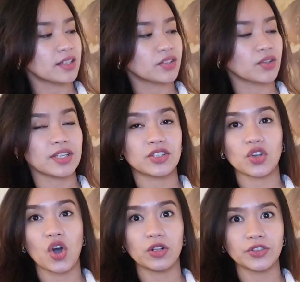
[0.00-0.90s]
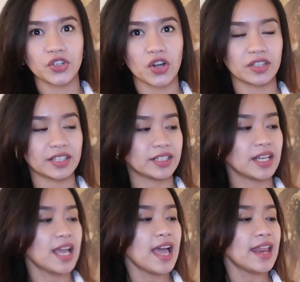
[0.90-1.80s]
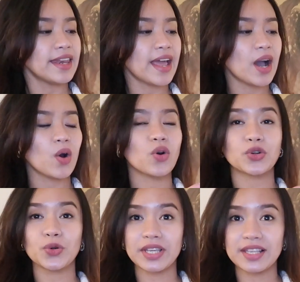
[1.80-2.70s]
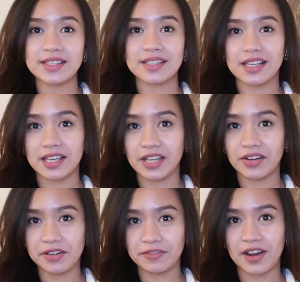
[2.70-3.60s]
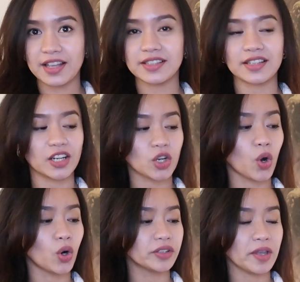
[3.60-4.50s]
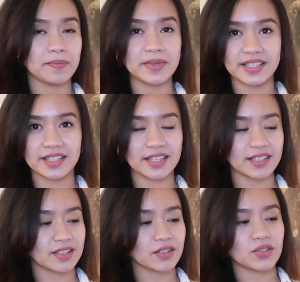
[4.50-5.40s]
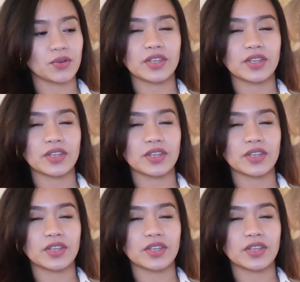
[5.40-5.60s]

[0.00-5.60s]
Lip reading: so it's all chocolate. Now, cookies here in France are called biscuits. So